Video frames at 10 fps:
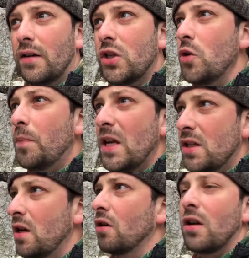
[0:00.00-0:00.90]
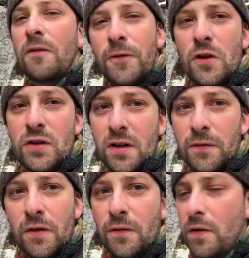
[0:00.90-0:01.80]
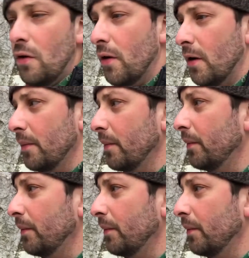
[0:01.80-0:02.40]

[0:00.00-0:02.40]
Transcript: too busy or confusing for the viewer.